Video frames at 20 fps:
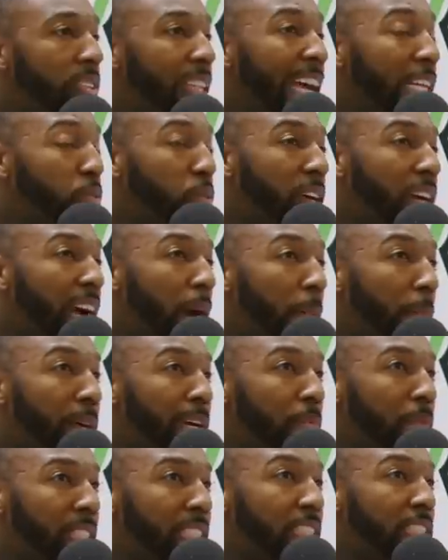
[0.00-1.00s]
that's where I
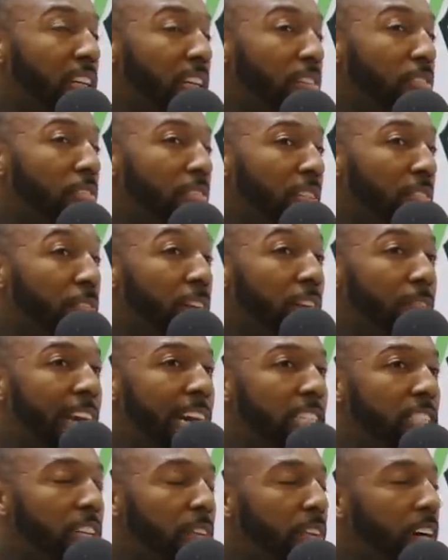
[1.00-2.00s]
pretty much just took full
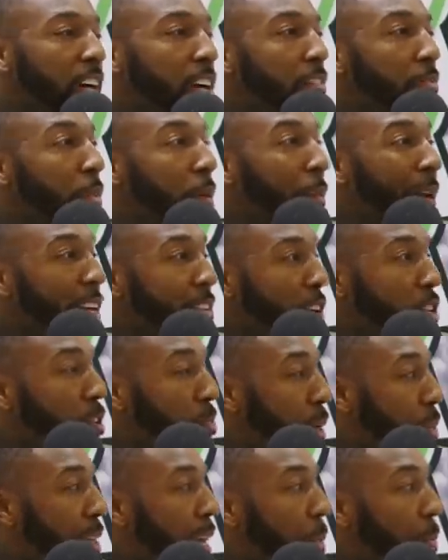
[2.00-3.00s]
advantage of, of being around those
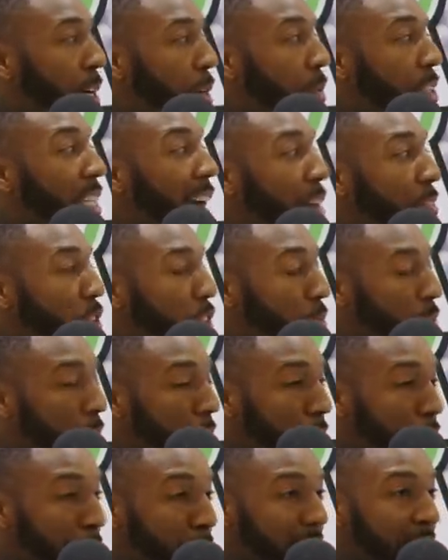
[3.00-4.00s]
people that pretty much have those
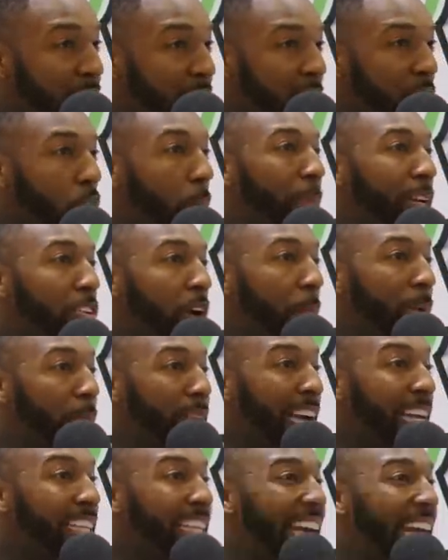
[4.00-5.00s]
possessions or being around people
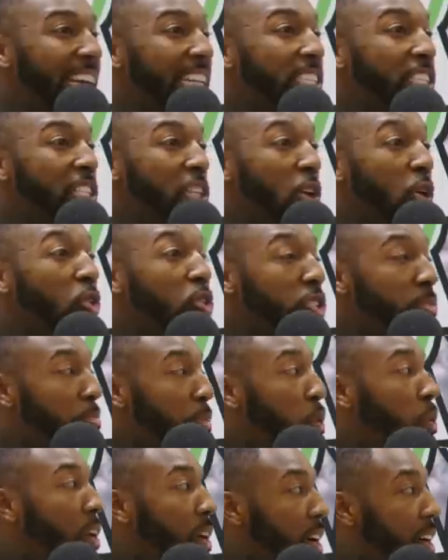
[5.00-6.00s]
that, that just knows
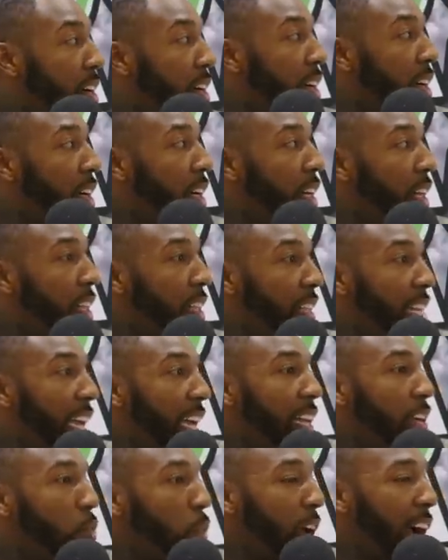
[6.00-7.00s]
more
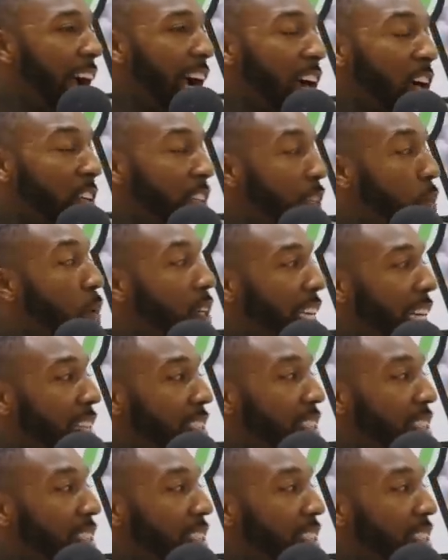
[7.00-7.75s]
than where I currently was at the